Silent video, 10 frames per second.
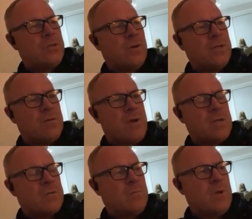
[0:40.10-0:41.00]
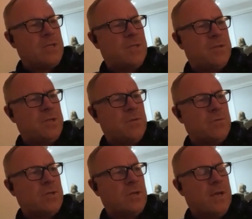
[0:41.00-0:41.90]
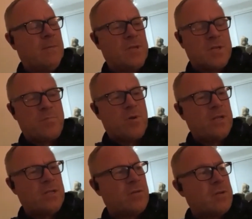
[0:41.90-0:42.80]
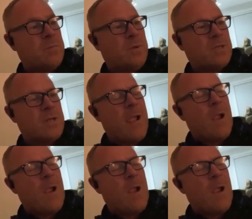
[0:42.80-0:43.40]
Toys R Us with my two children just prior to Christmas,